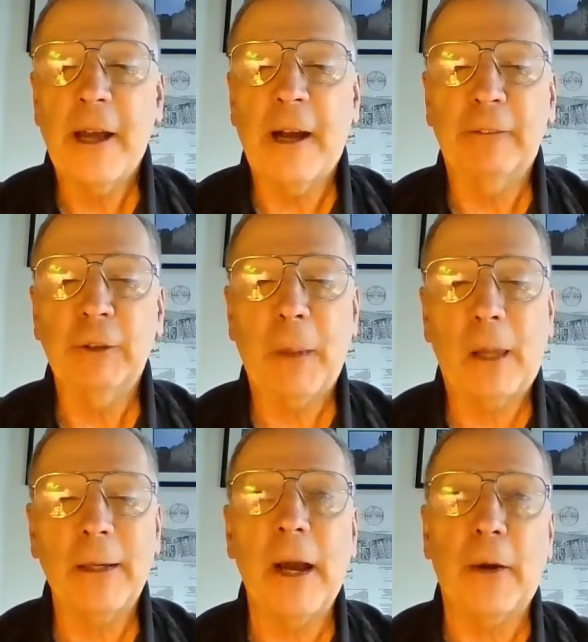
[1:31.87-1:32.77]
of
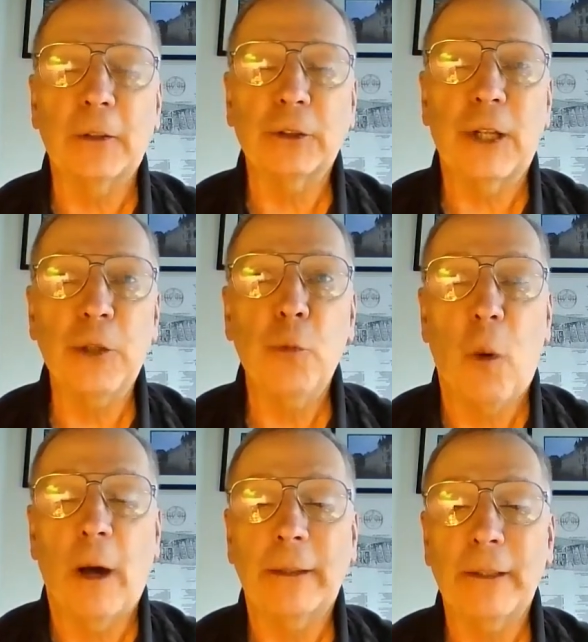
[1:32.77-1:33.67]
spelling errors that you
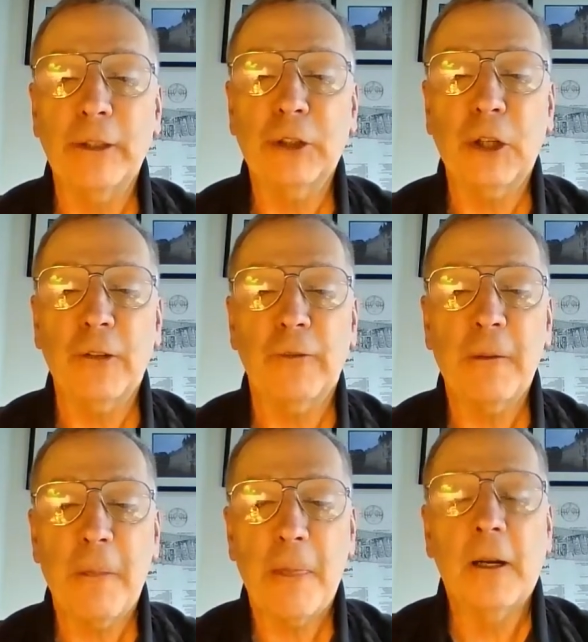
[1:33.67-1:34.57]
want and deserve.
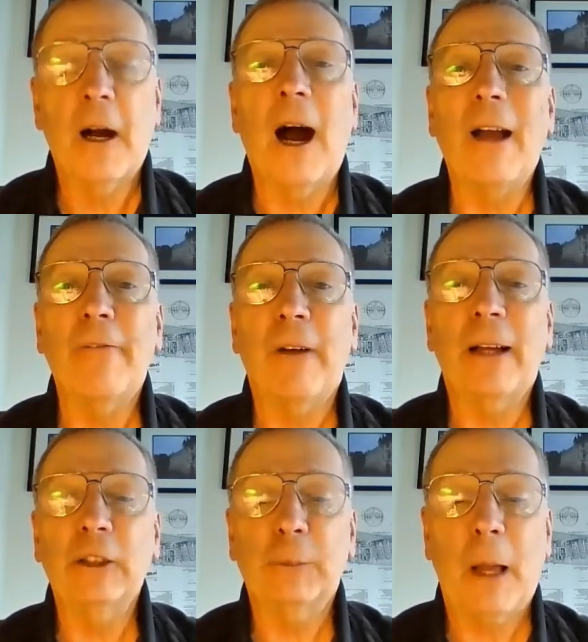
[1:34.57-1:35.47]
I
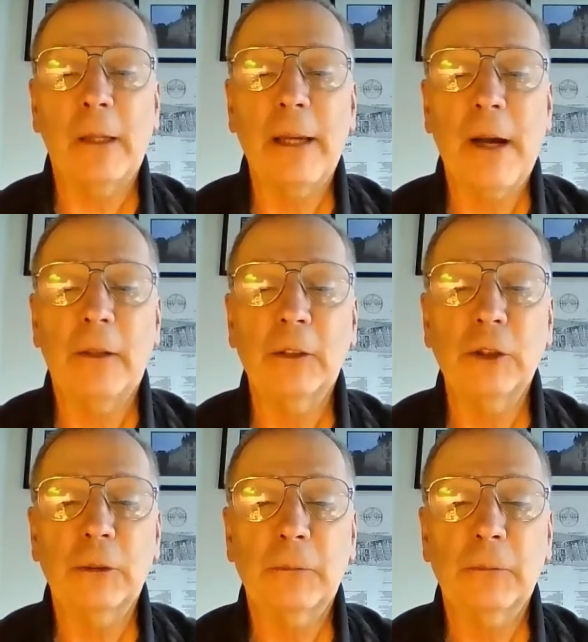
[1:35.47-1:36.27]
find spelling errors